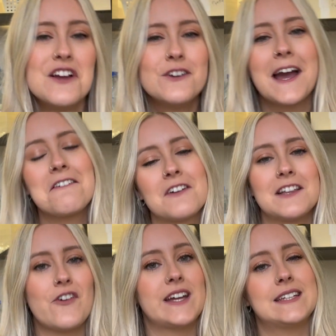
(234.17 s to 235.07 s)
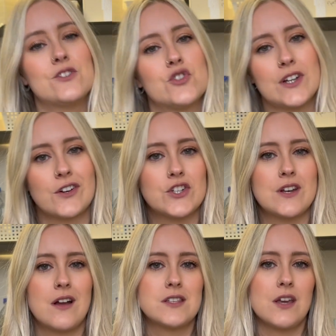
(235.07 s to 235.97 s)
you can't really write an introduction
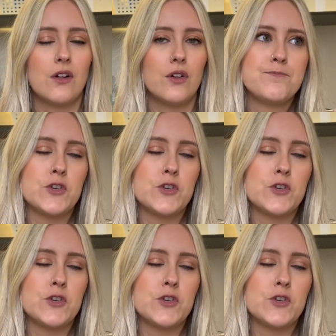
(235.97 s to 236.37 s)
until,